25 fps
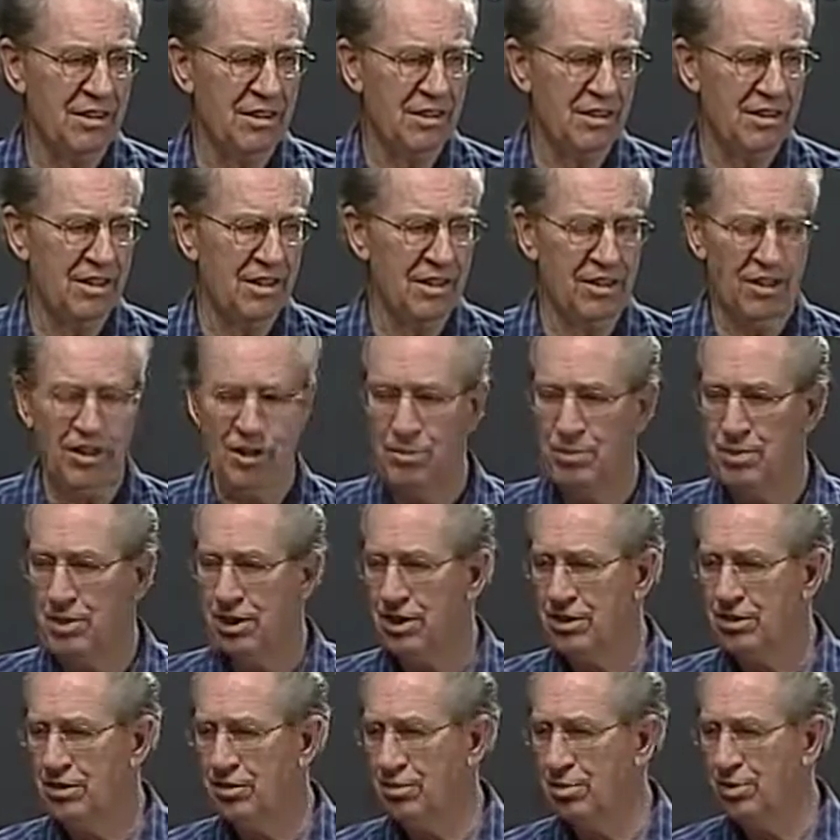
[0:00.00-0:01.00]
Now the
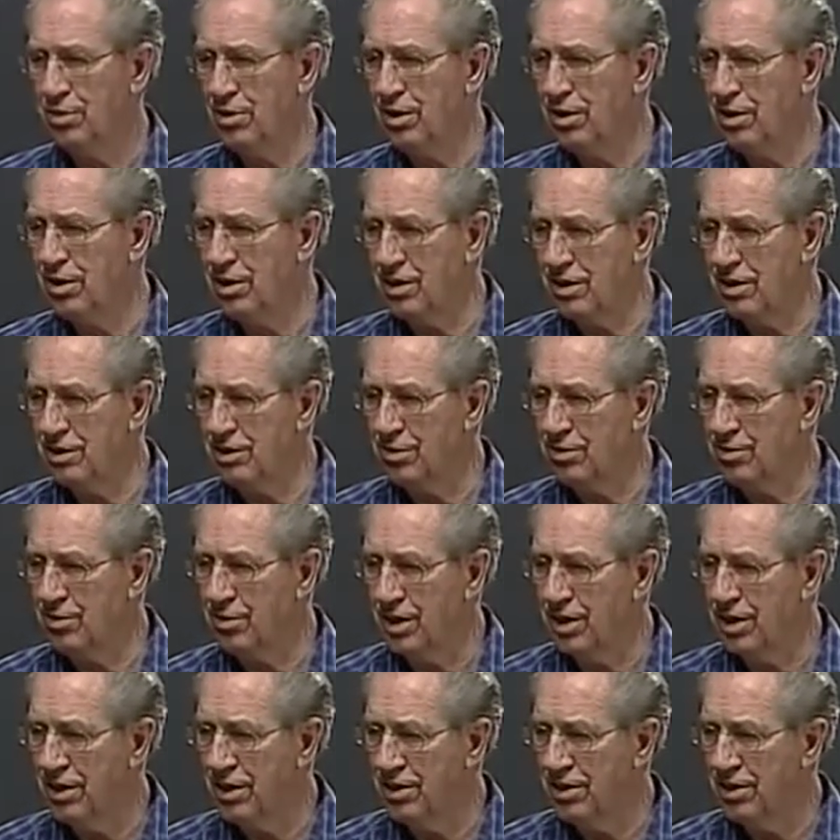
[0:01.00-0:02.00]
Apostle Paul is
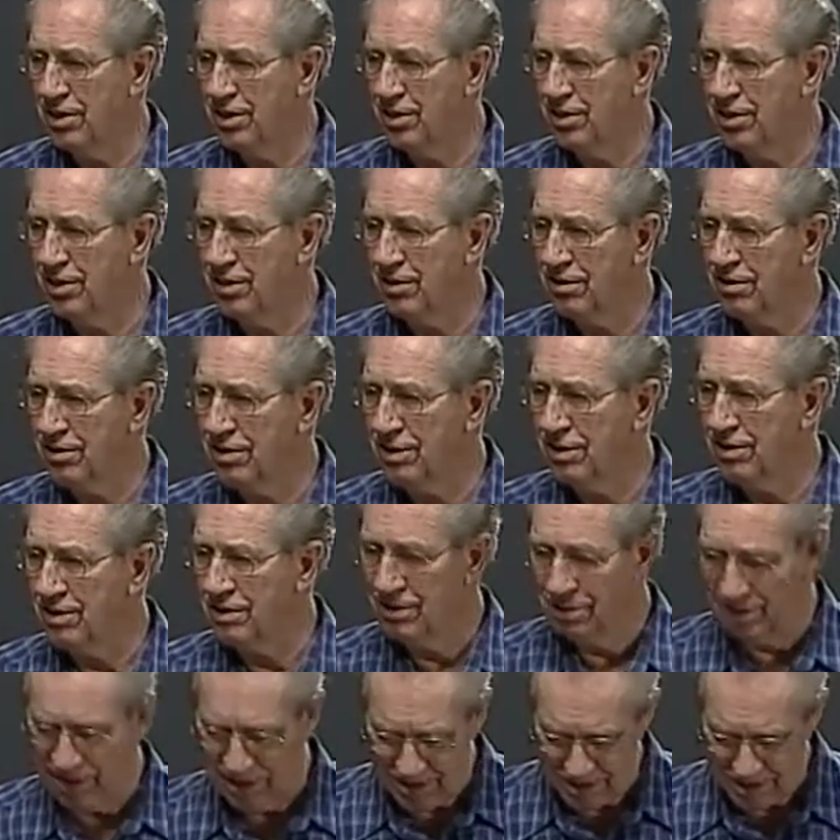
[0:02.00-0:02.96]
writing here in